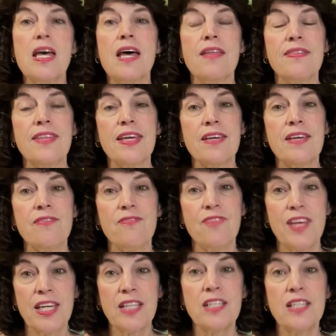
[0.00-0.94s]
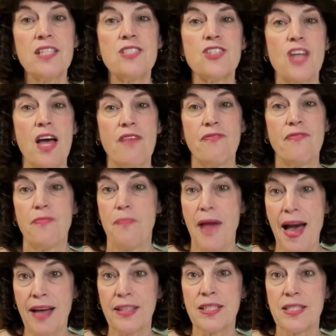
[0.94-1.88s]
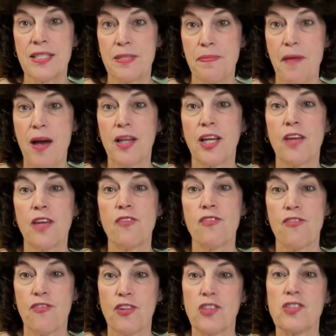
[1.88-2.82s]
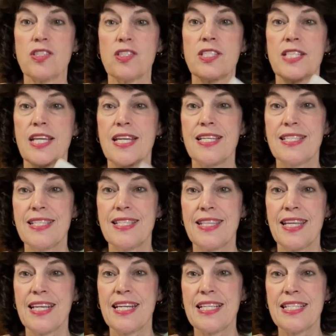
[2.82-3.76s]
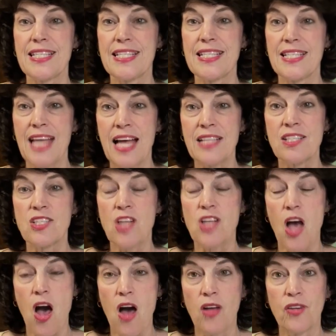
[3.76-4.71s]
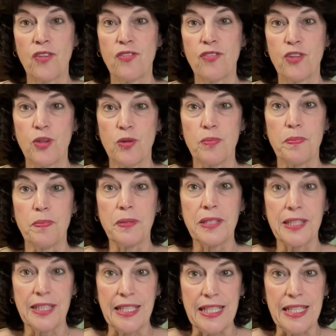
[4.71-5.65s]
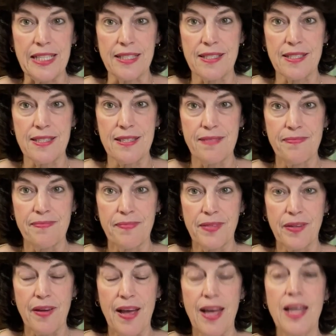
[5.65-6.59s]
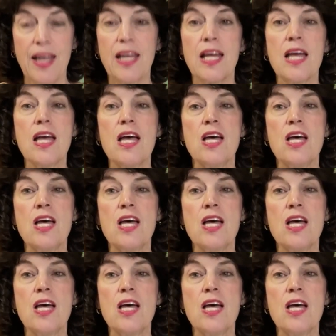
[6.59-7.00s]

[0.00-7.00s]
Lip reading: The advantage of backsmocking first is that it sets all of your pleats, okay?